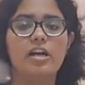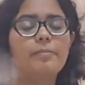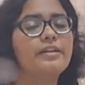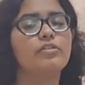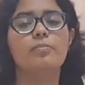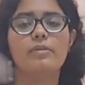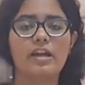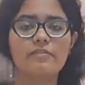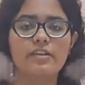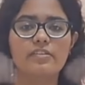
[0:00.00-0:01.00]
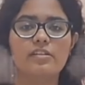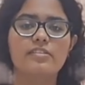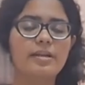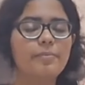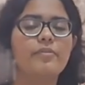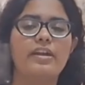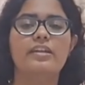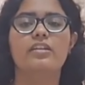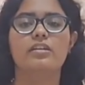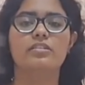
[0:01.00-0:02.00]
up into the blood vessels that
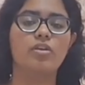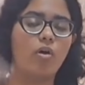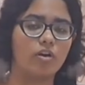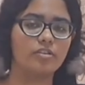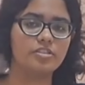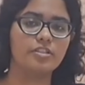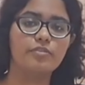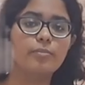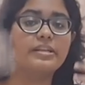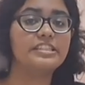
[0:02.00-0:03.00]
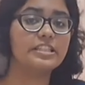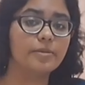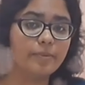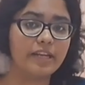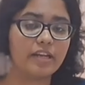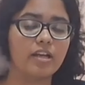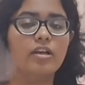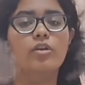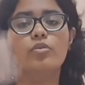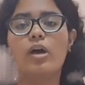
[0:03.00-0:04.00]
prevent uh, the oxygen from reaching the brain.
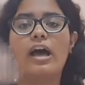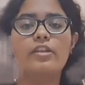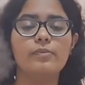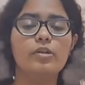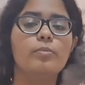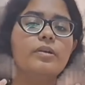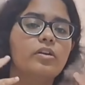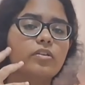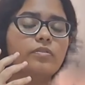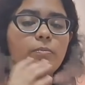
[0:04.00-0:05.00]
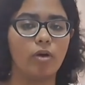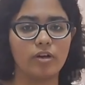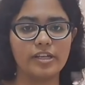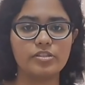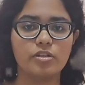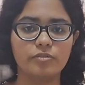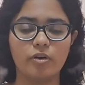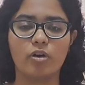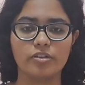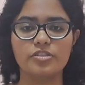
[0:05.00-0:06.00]
So as we know because of the blockage of
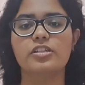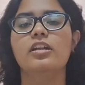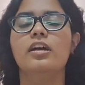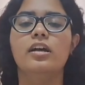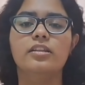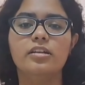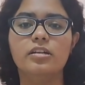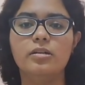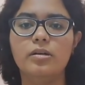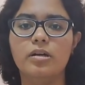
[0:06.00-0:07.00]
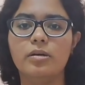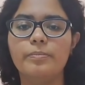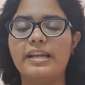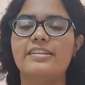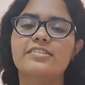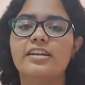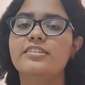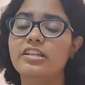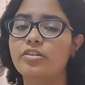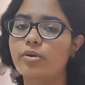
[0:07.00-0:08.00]
oxygen the uh, brain starts
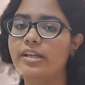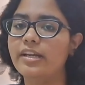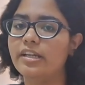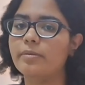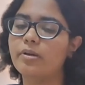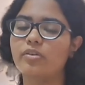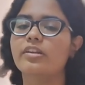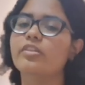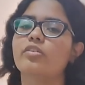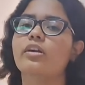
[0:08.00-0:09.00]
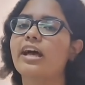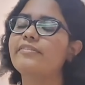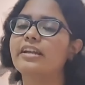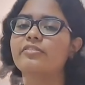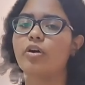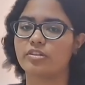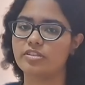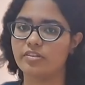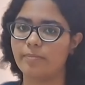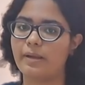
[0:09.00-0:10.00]
deteriorating because it does not have enough
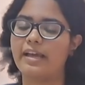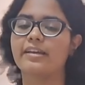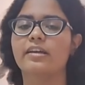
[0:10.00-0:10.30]
oxygen supply